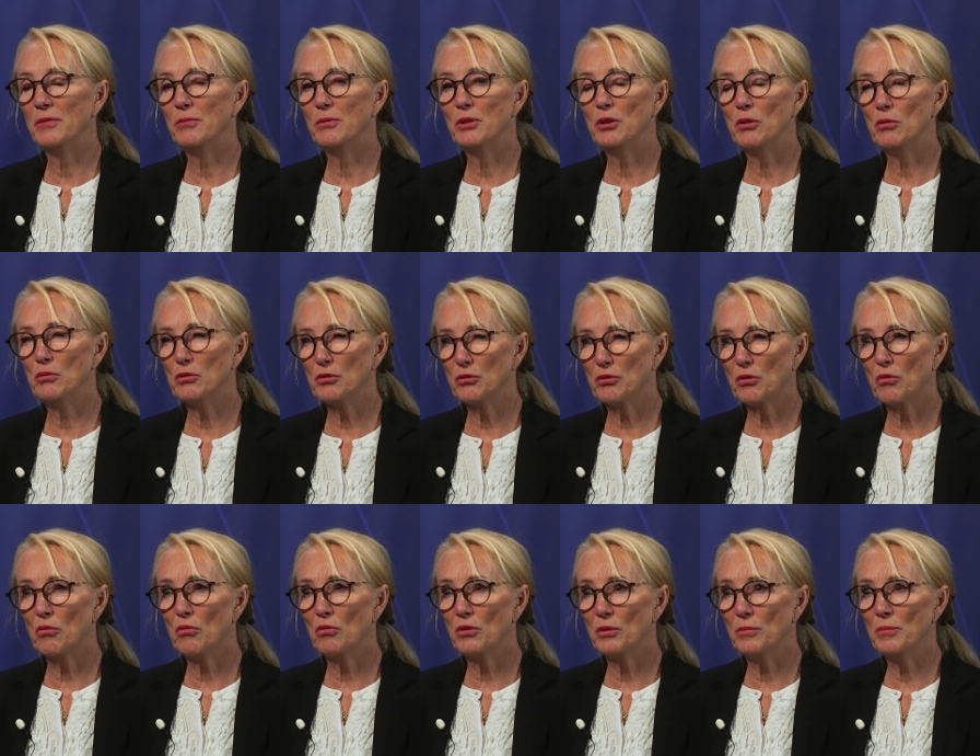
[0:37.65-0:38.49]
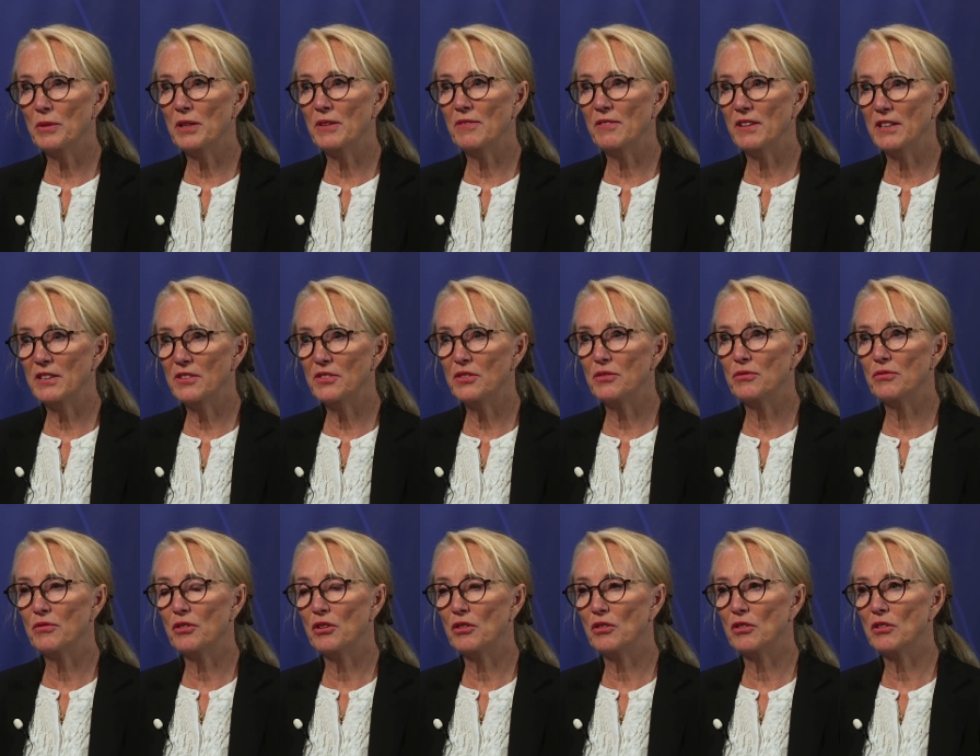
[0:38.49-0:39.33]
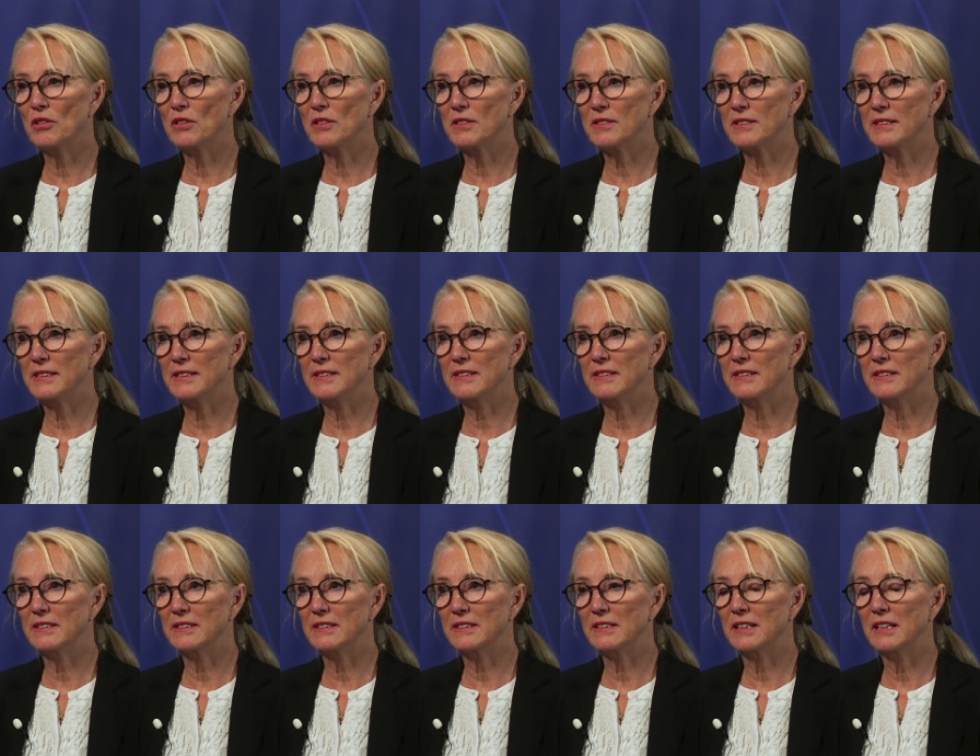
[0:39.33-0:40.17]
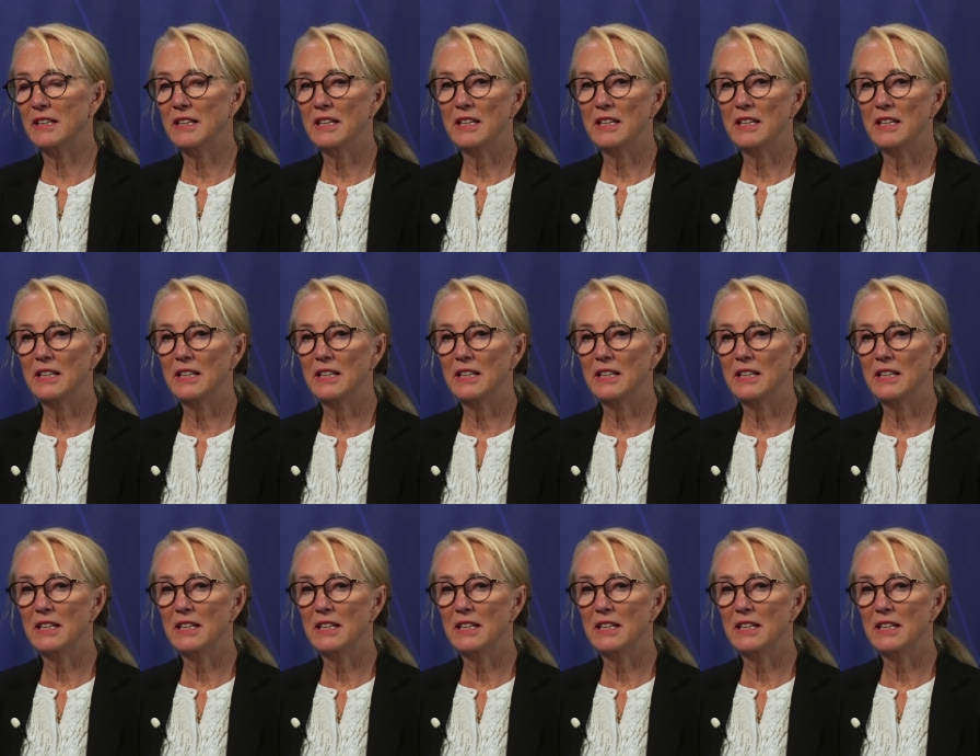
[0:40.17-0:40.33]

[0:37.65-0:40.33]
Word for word: We also call them invasive fungal diseases.